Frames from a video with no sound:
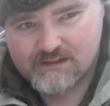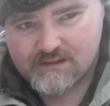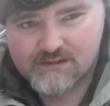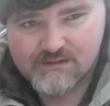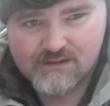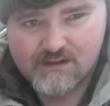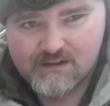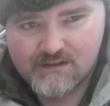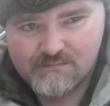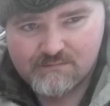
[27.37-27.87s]

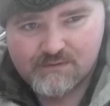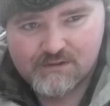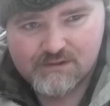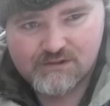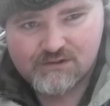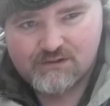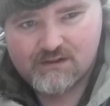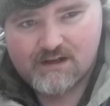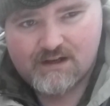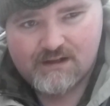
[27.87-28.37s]
He's not a
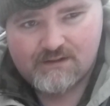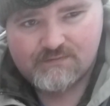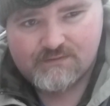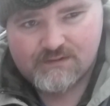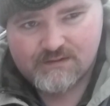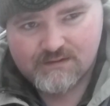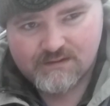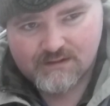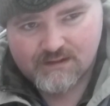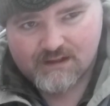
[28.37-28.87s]
bushcraft
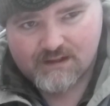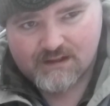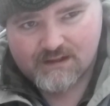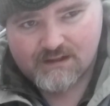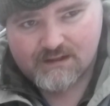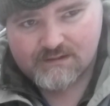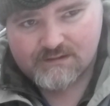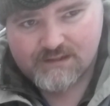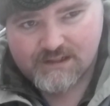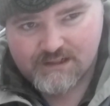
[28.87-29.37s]

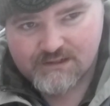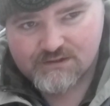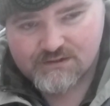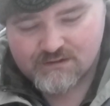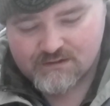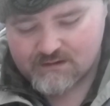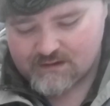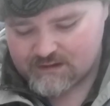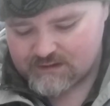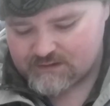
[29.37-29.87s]
uh,
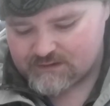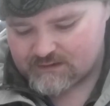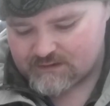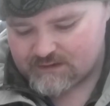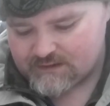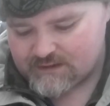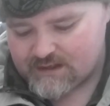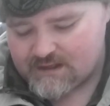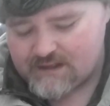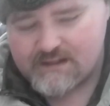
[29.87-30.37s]
teacher or anything
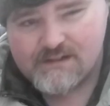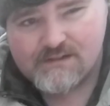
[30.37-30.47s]
like that.